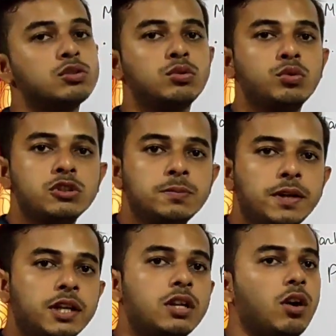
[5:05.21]
So who is
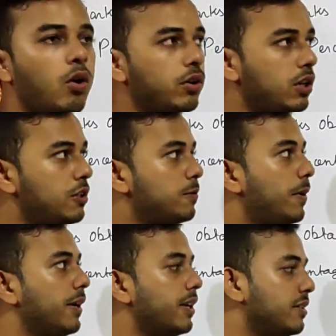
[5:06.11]
better? Onil is
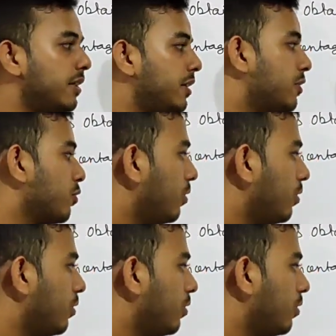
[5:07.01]
better, isn't it?